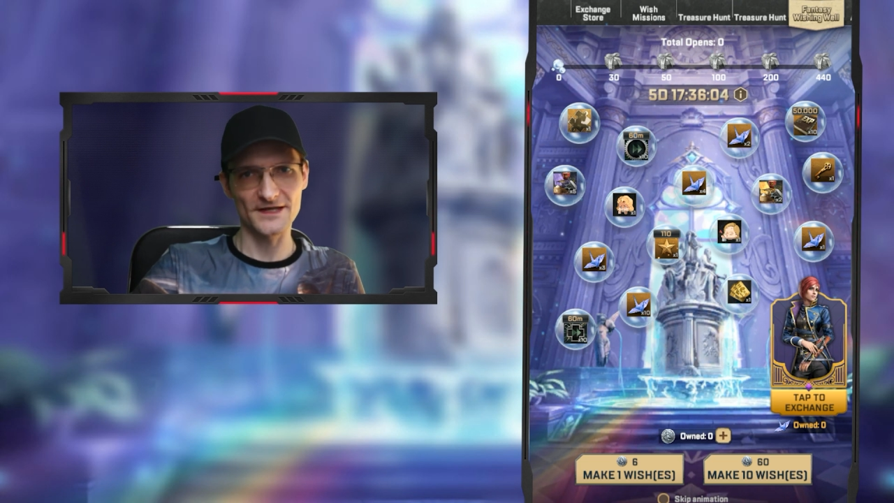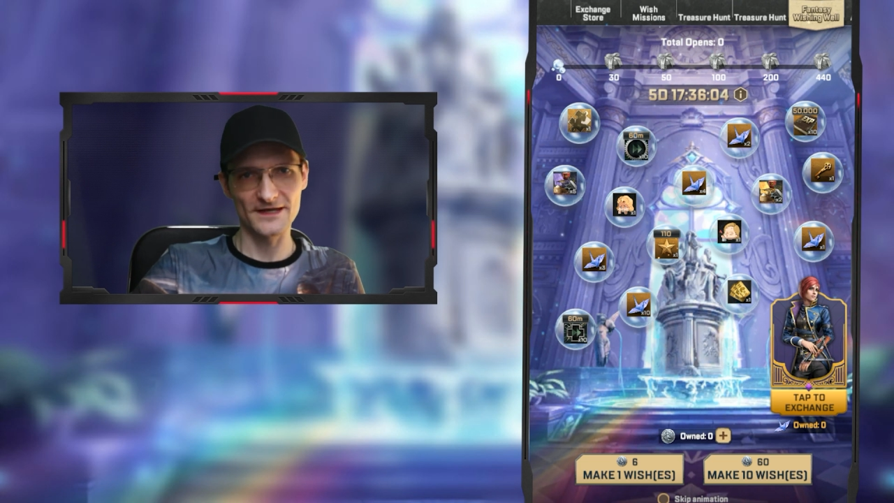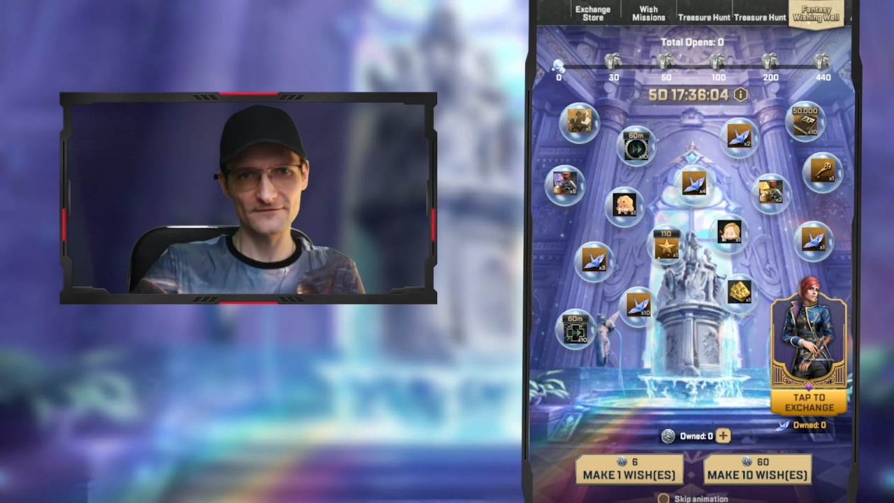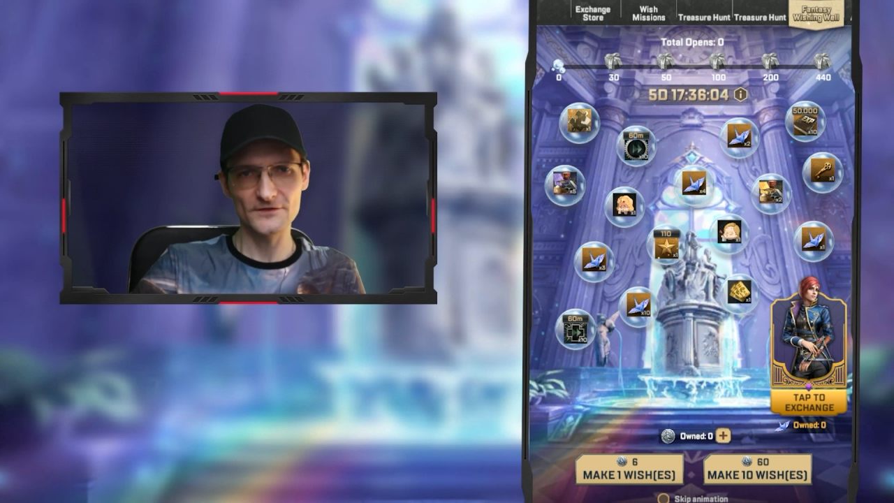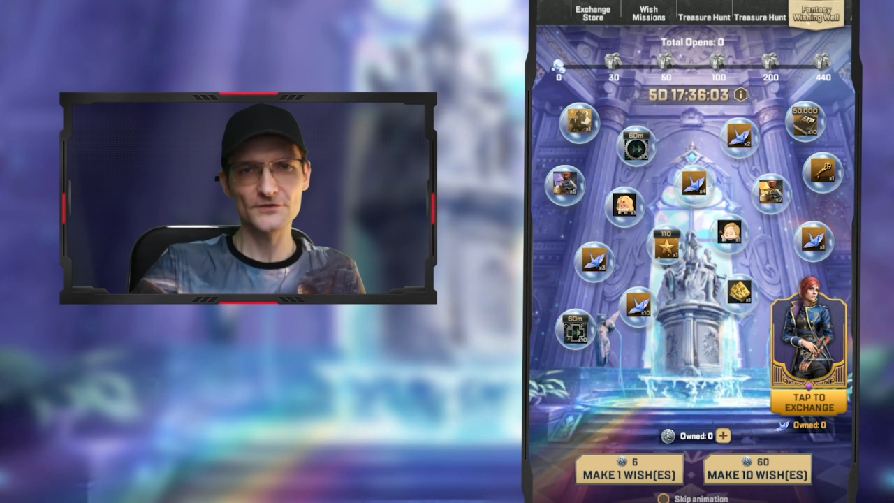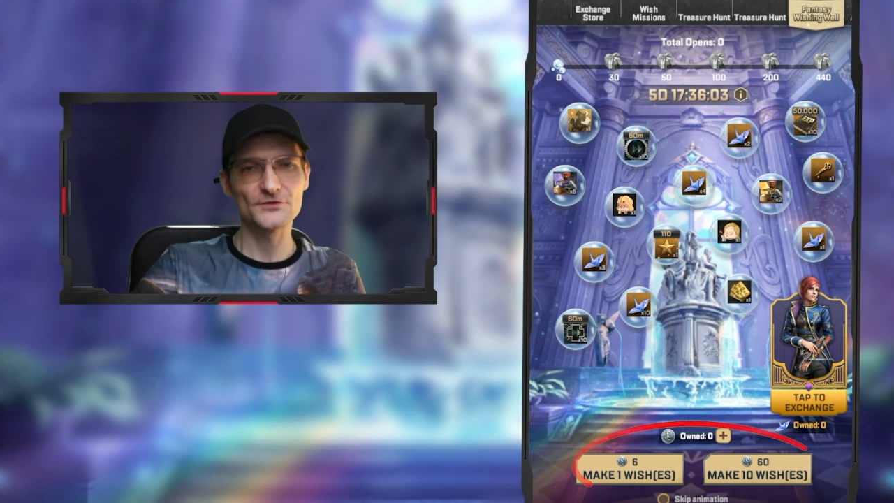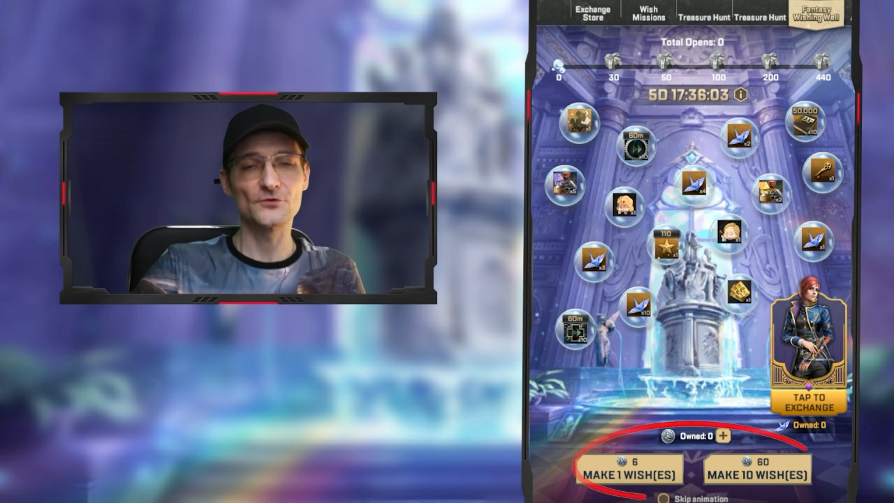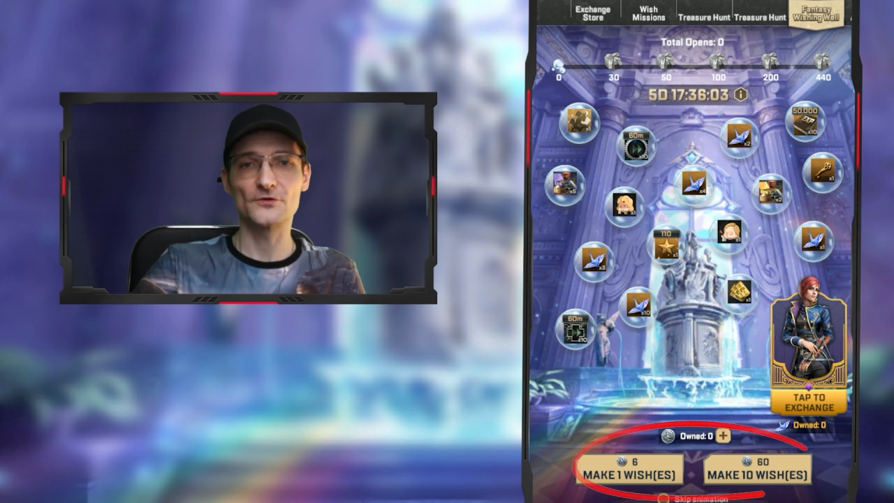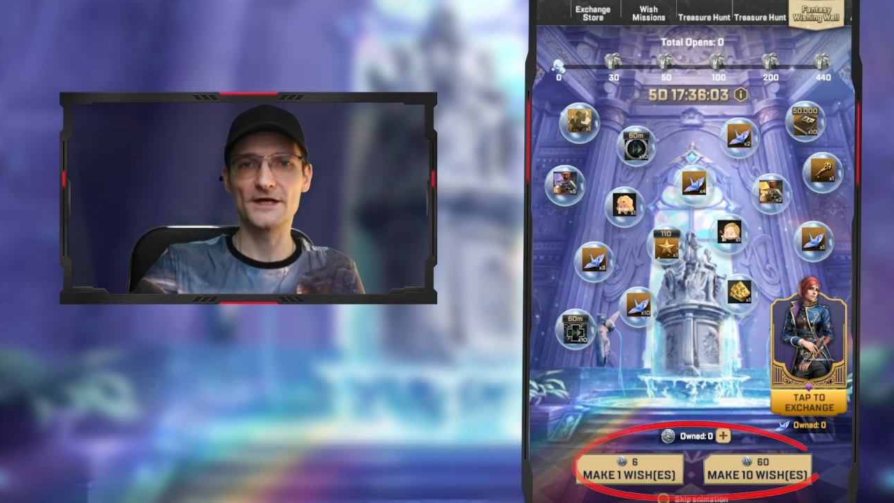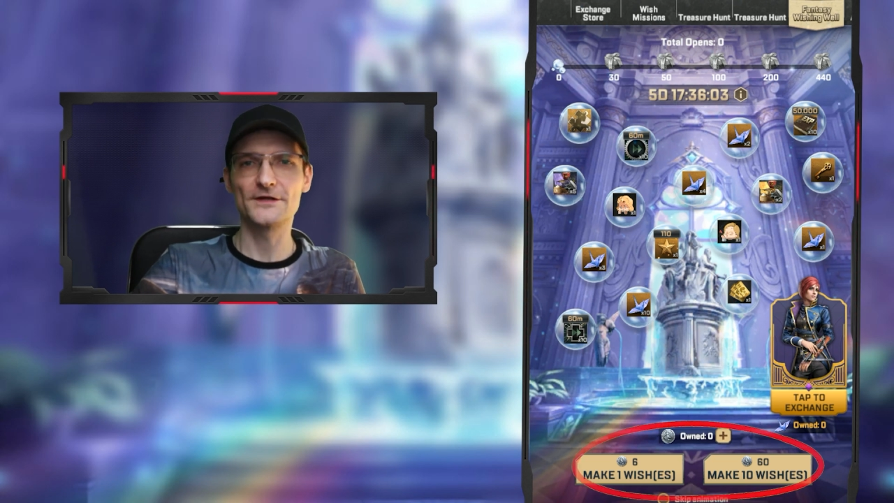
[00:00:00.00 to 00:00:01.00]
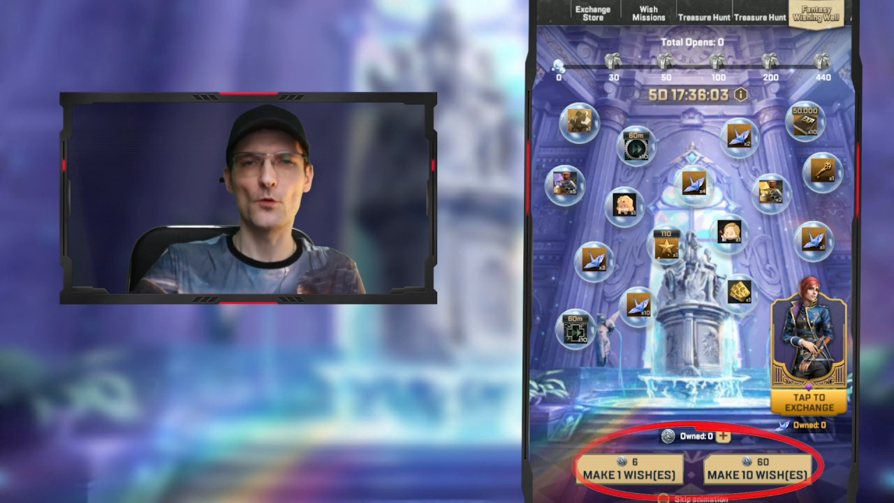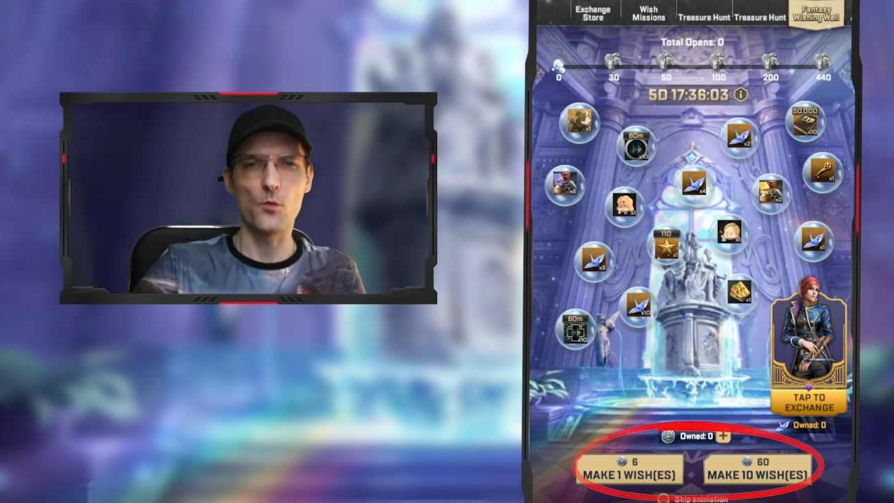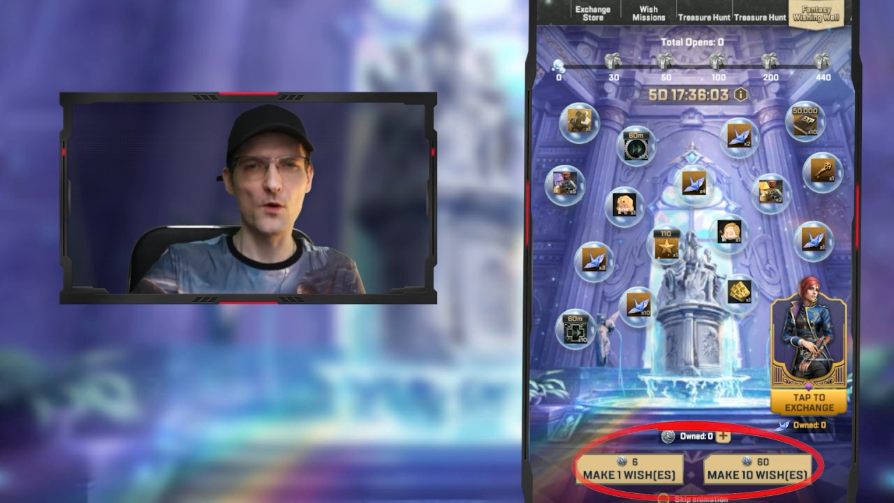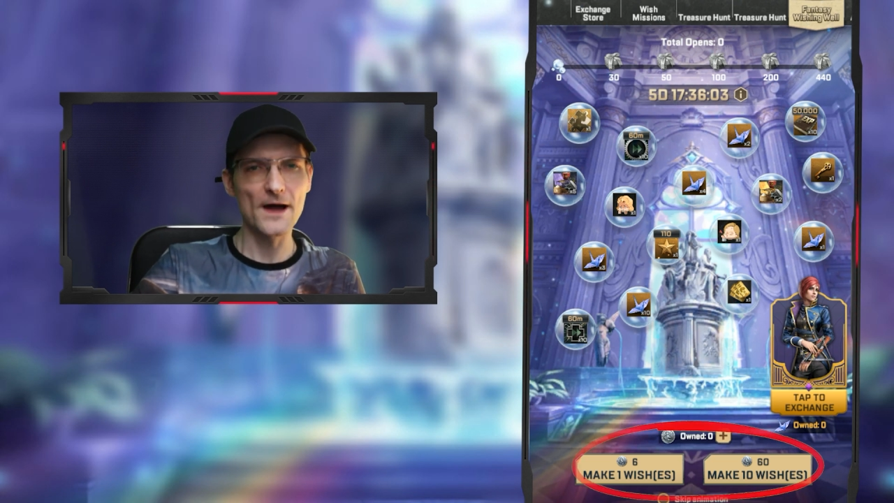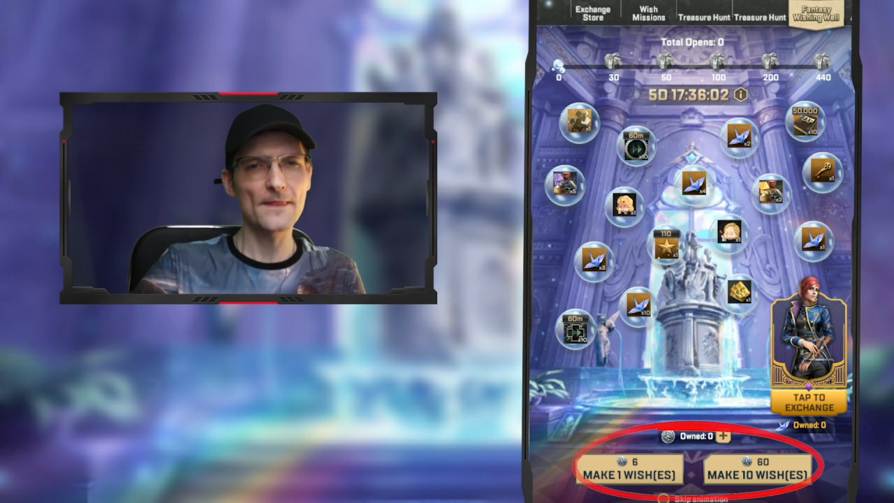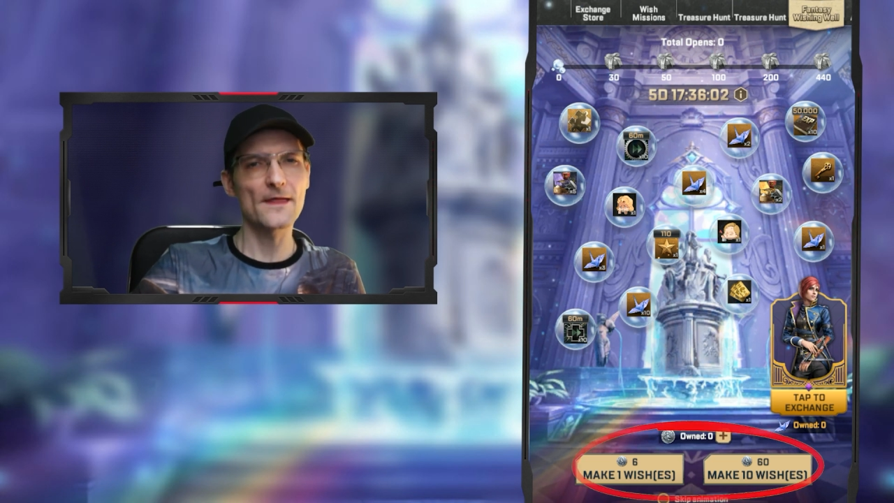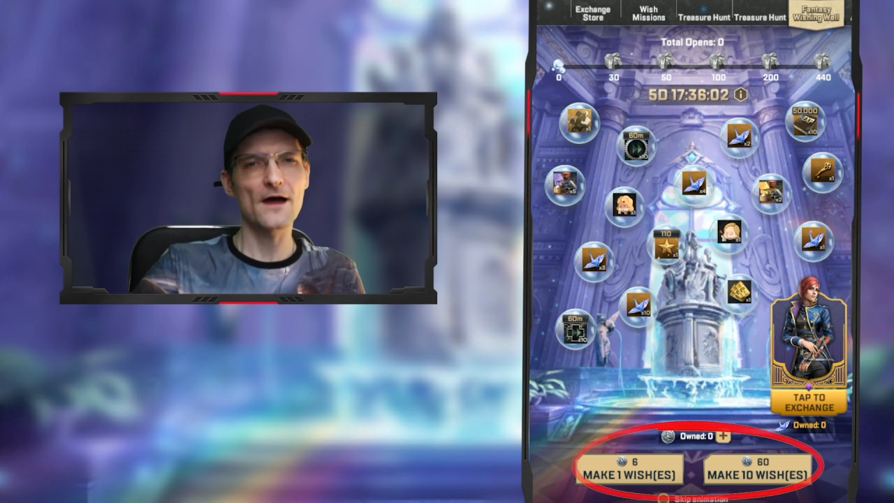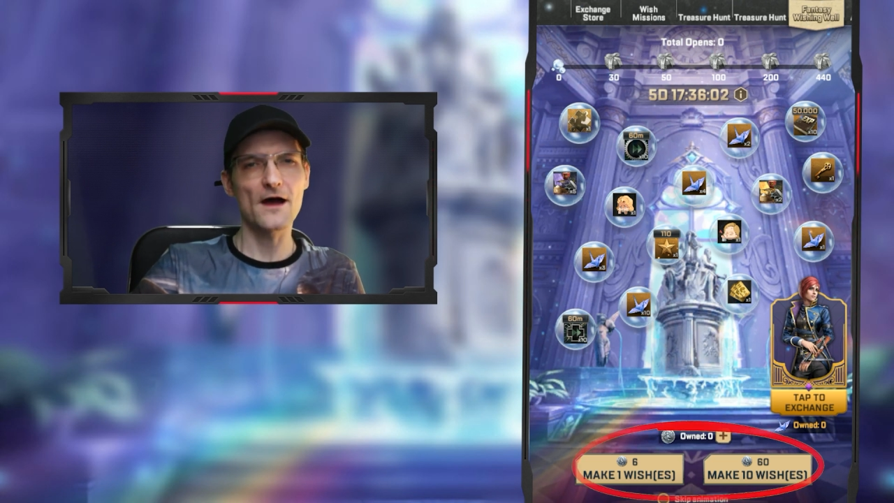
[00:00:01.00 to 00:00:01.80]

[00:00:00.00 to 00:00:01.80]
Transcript: event to get one